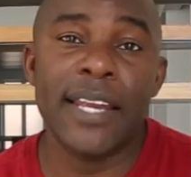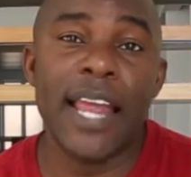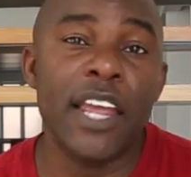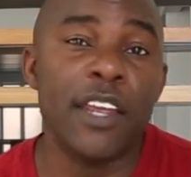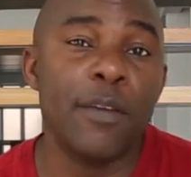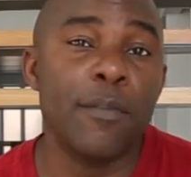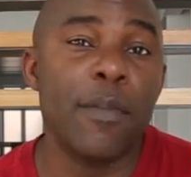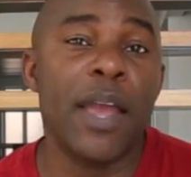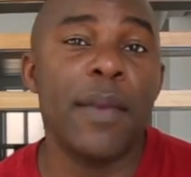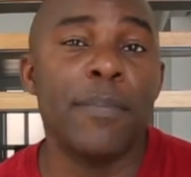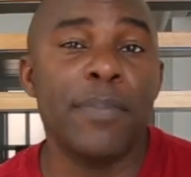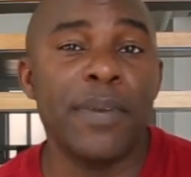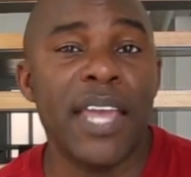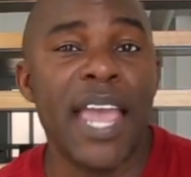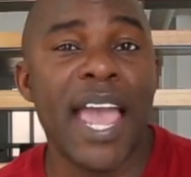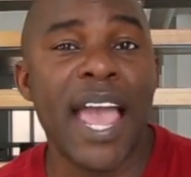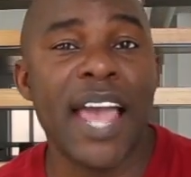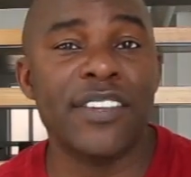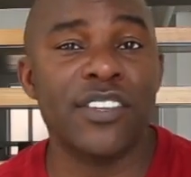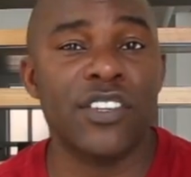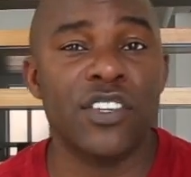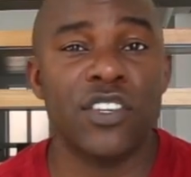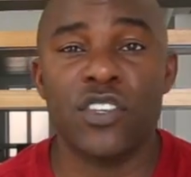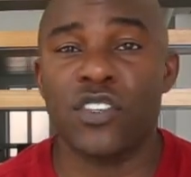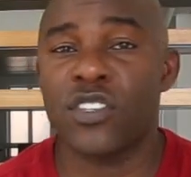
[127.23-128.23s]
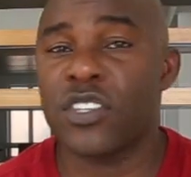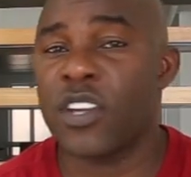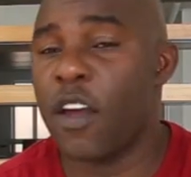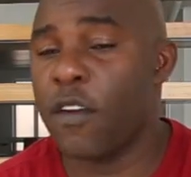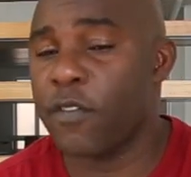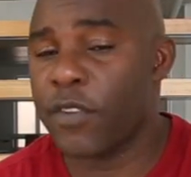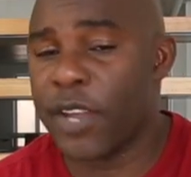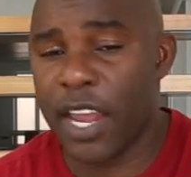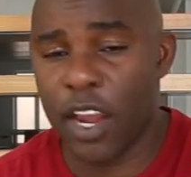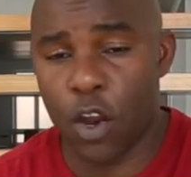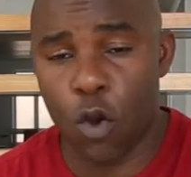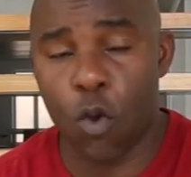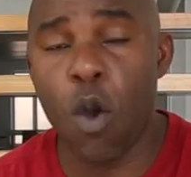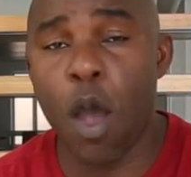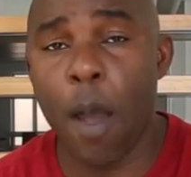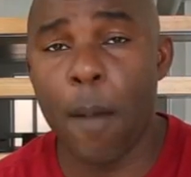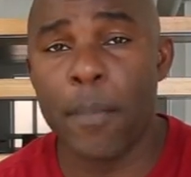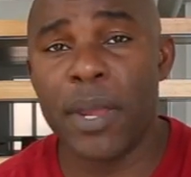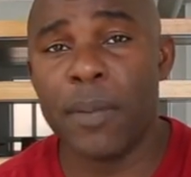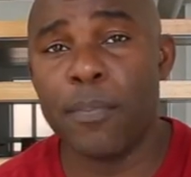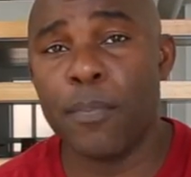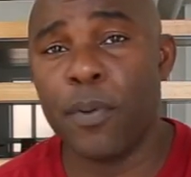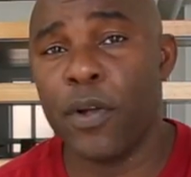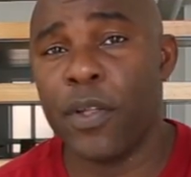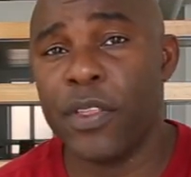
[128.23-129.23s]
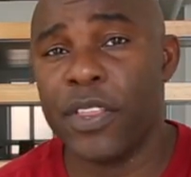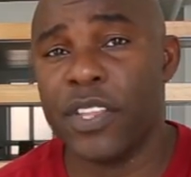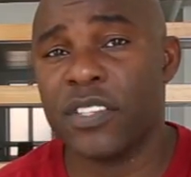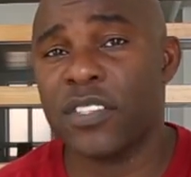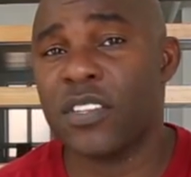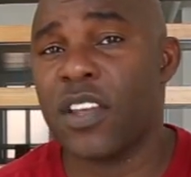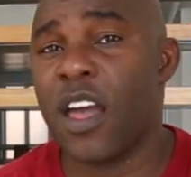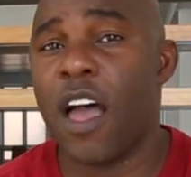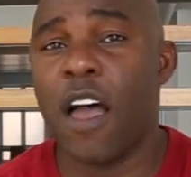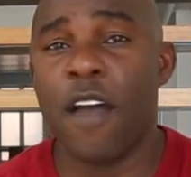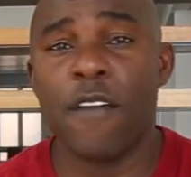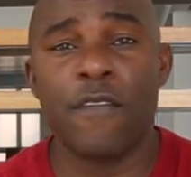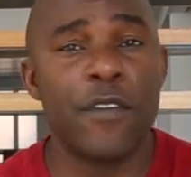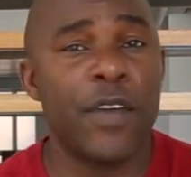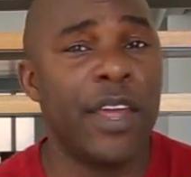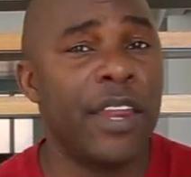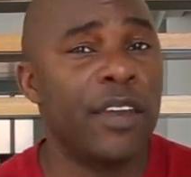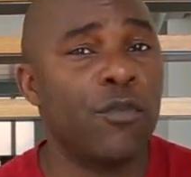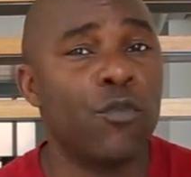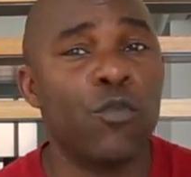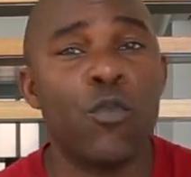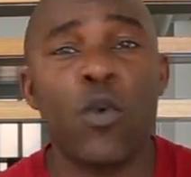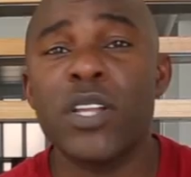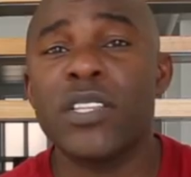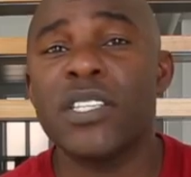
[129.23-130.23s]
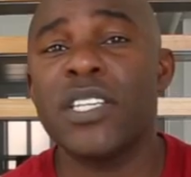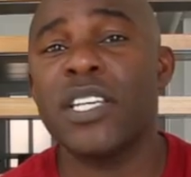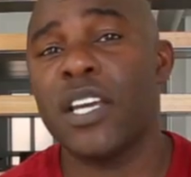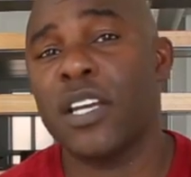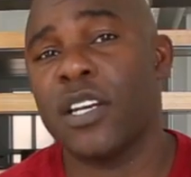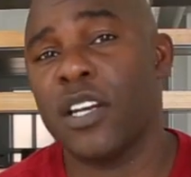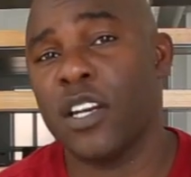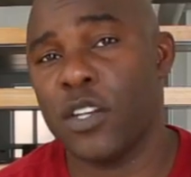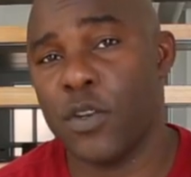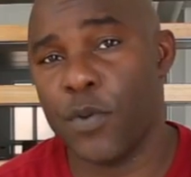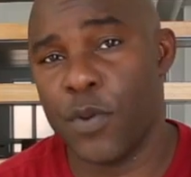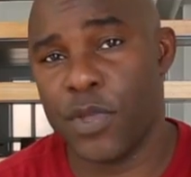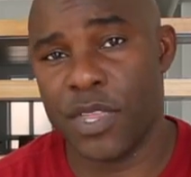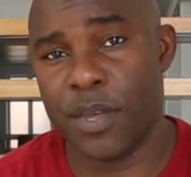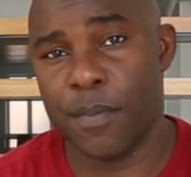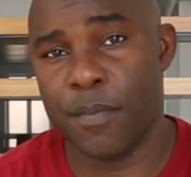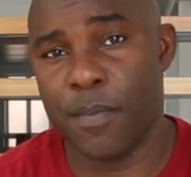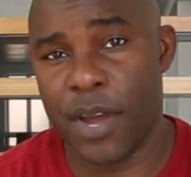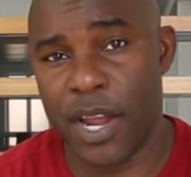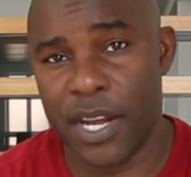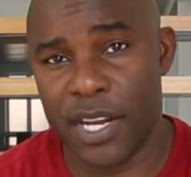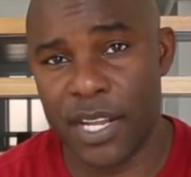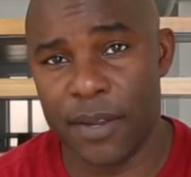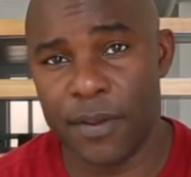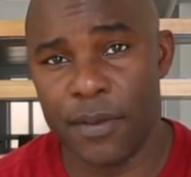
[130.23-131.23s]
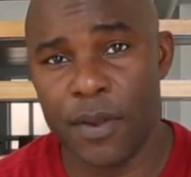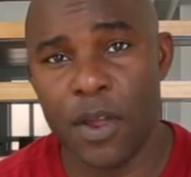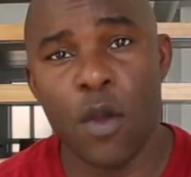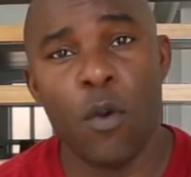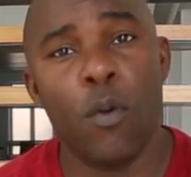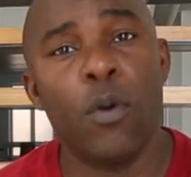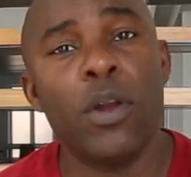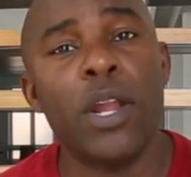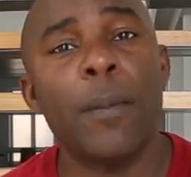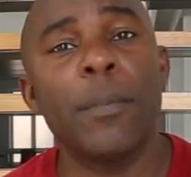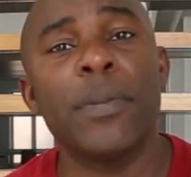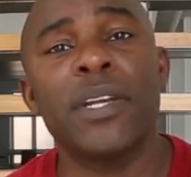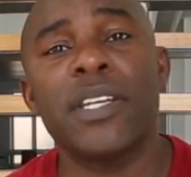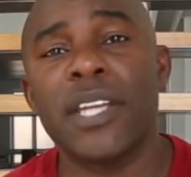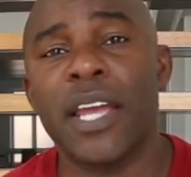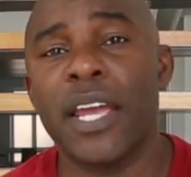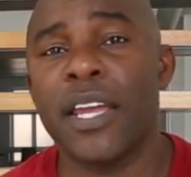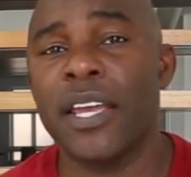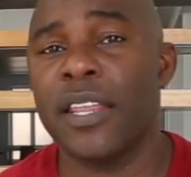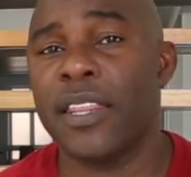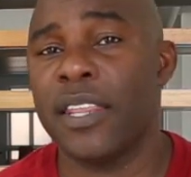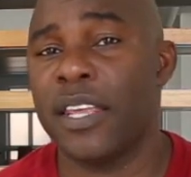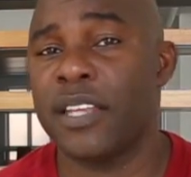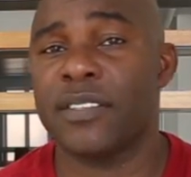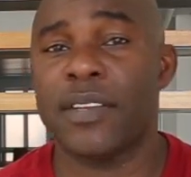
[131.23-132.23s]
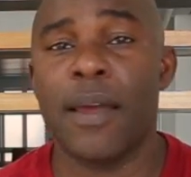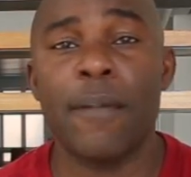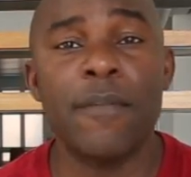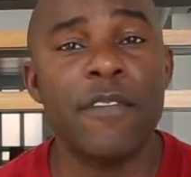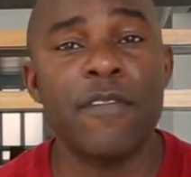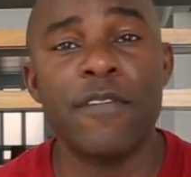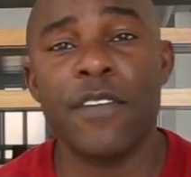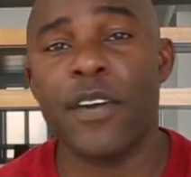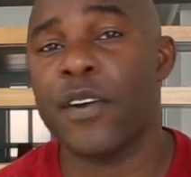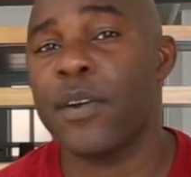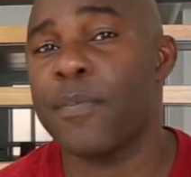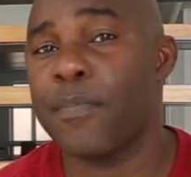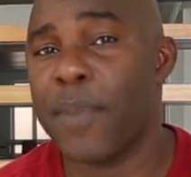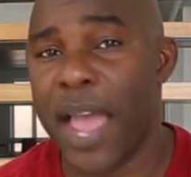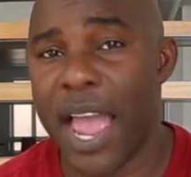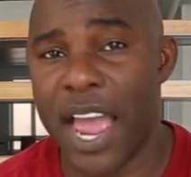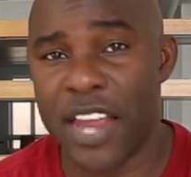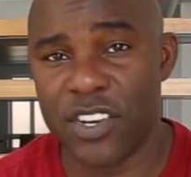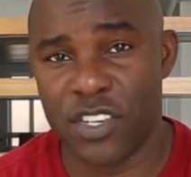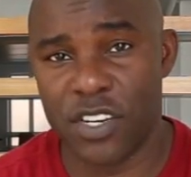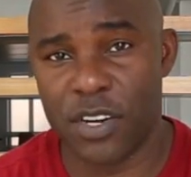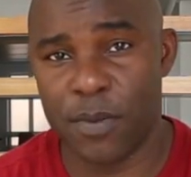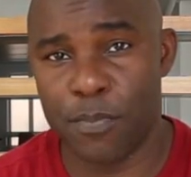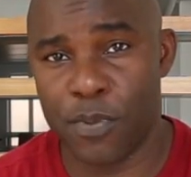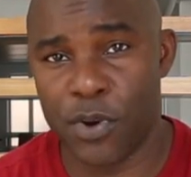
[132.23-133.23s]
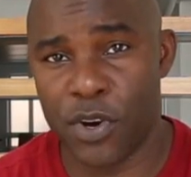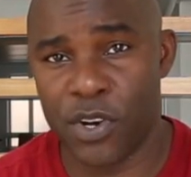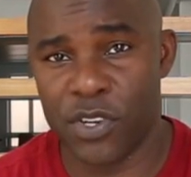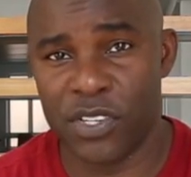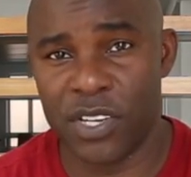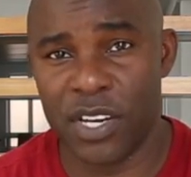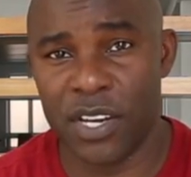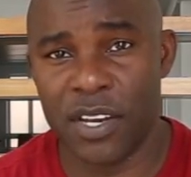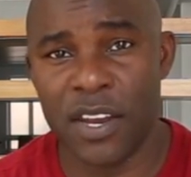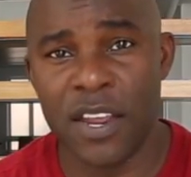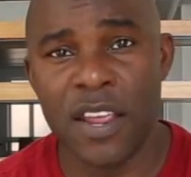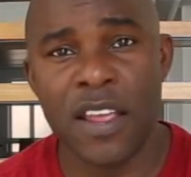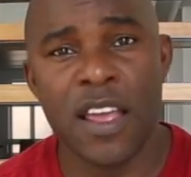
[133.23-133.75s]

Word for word: Now you might be asking yourself, can Kwame pull this off and what's he going to do with the money? Well, I'm going to tell you this, I'm a very passionate person.